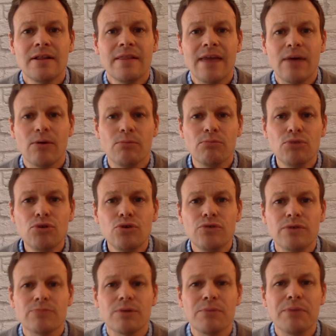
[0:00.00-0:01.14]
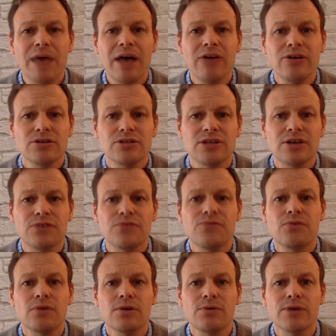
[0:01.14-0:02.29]
that will move and propel yourself
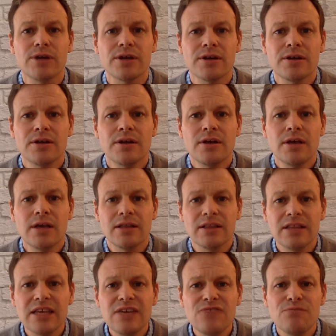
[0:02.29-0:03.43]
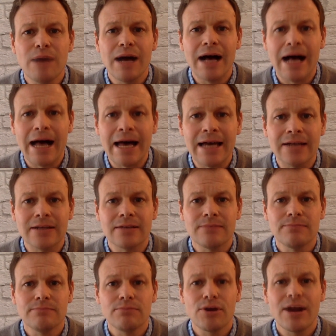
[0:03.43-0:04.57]
forward and leave behind
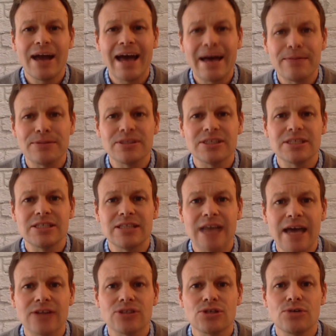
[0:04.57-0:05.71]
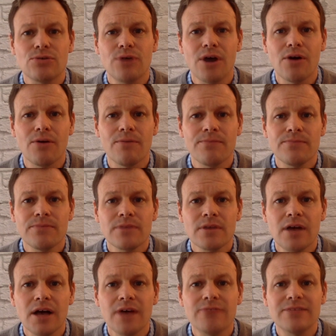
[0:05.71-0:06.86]
perhaps the status quo
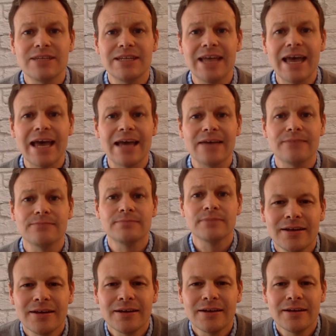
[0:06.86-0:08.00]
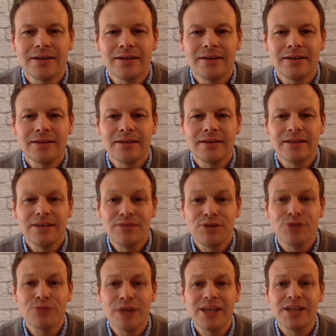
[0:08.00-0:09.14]
of today. If
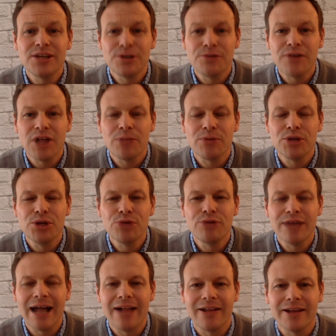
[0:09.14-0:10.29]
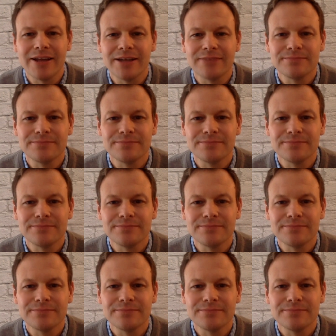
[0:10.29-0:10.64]
you're ready to develop a new reality,